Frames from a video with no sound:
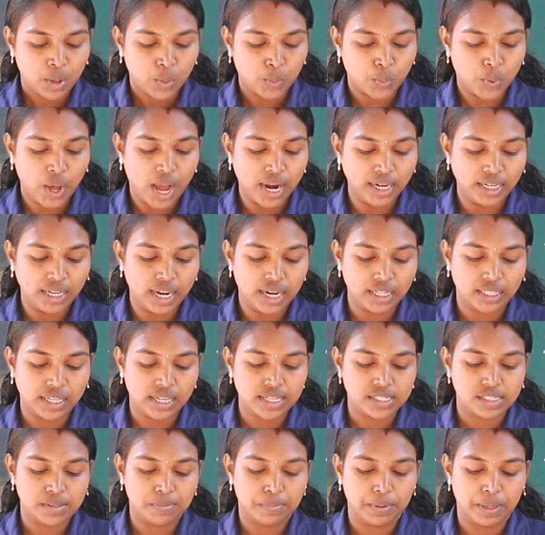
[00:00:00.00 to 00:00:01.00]
What are
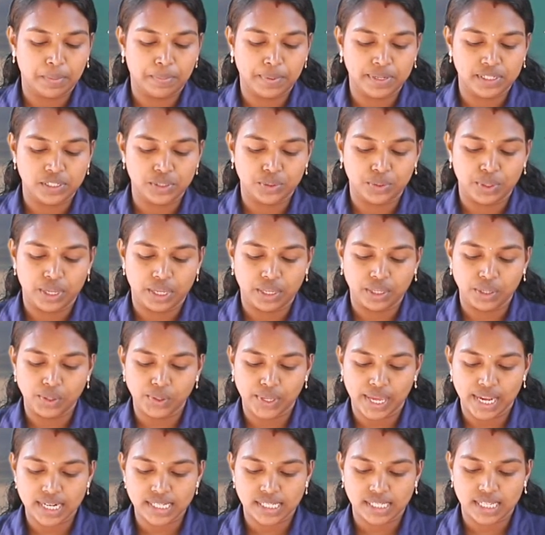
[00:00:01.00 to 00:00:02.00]
these people doing?
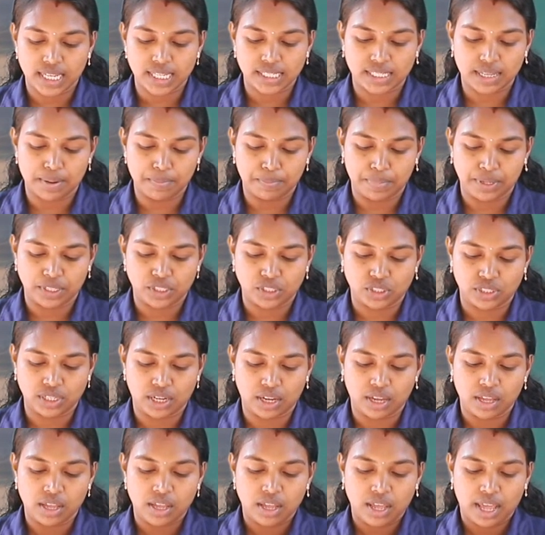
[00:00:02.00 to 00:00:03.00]
You can see some
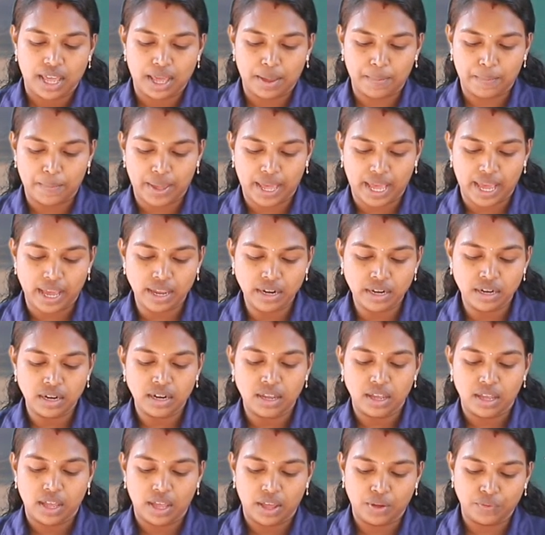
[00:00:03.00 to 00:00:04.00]
picture, a man,
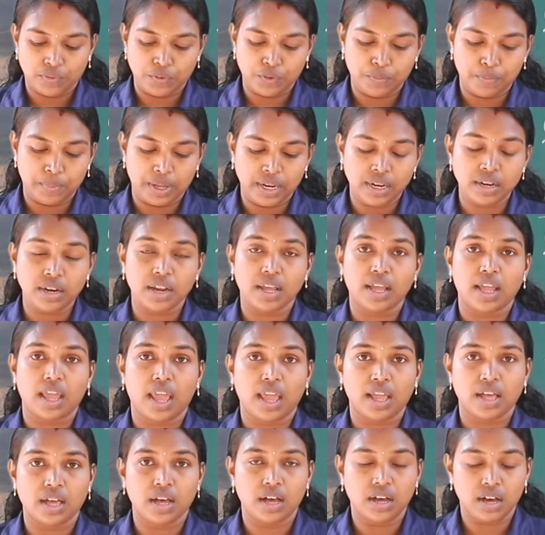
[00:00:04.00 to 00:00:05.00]
a woman,
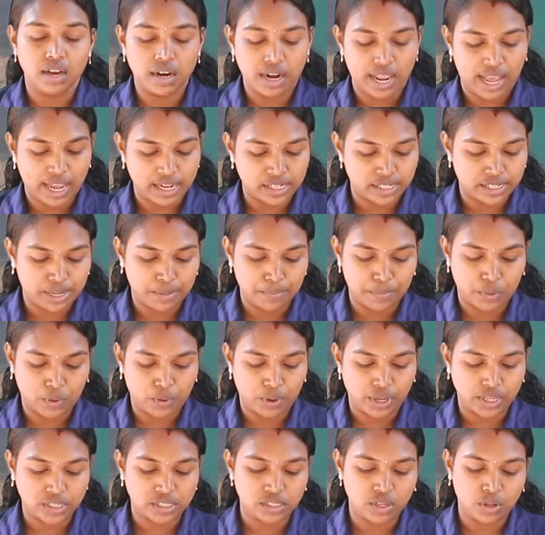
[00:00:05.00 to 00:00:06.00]
a girl and a
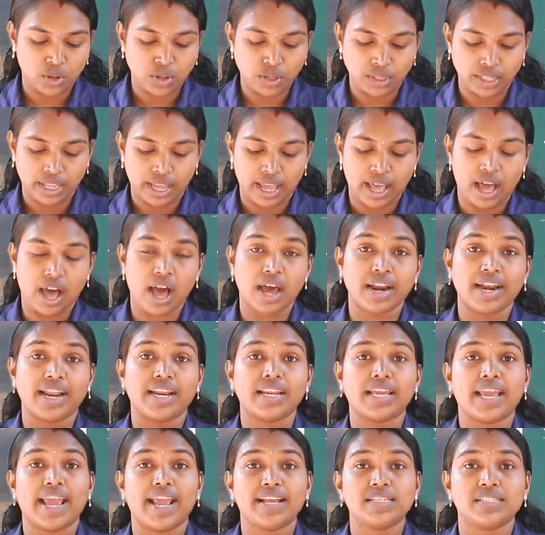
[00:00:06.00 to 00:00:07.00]
boy. So, they are
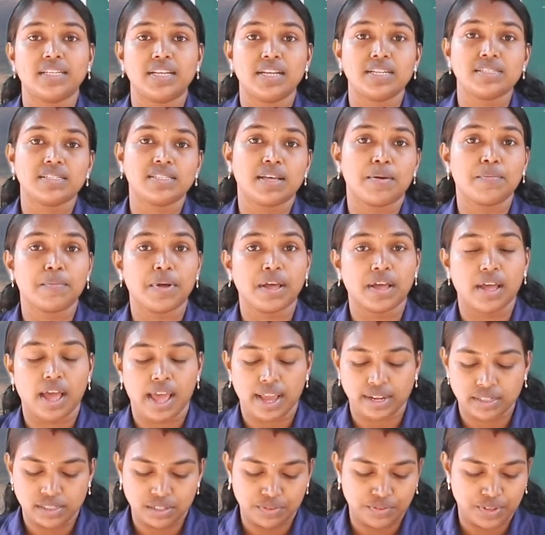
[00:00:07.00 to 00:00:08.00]
engaged in some
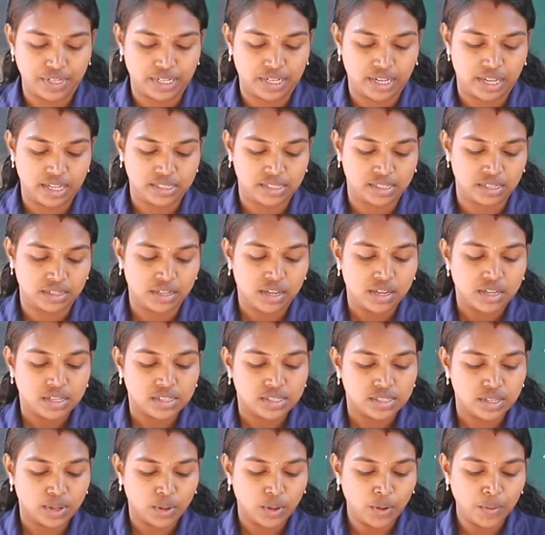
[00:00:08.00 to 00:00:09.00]
activities.
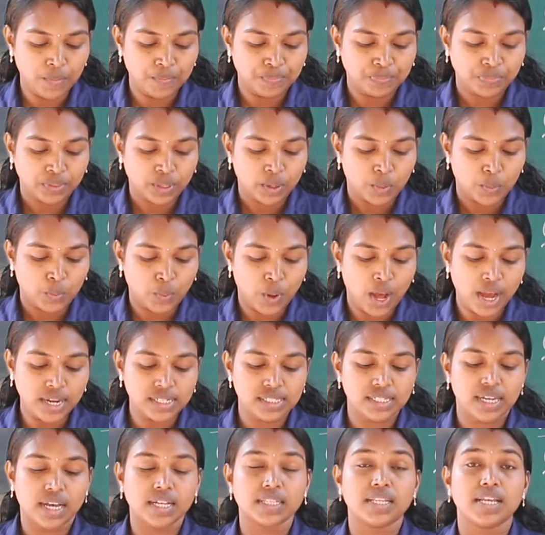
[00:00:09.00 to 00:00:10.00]
So,
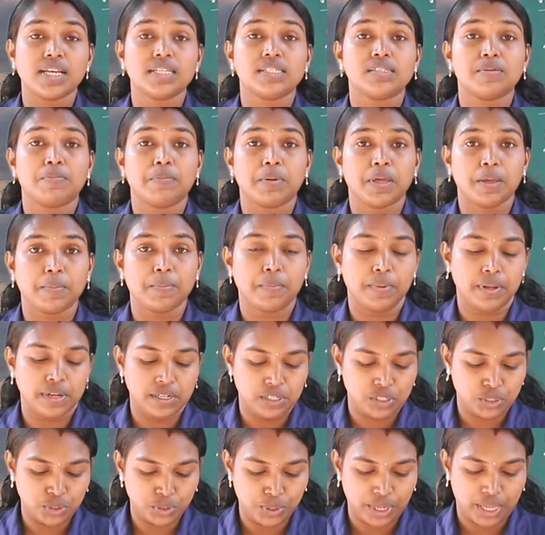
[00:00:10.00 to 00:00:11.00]
what are these
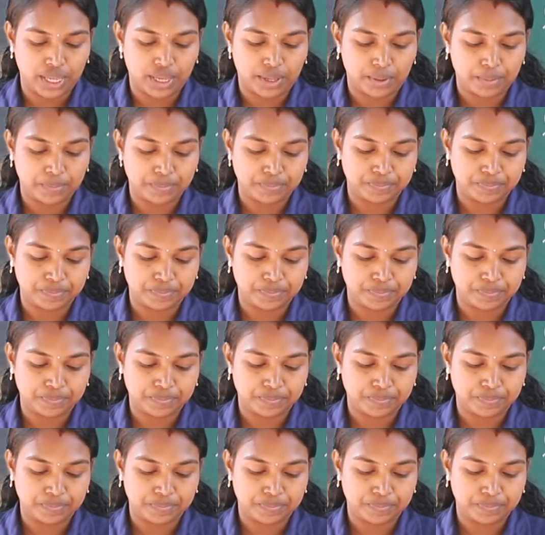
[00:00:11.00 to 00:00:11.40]
people doing?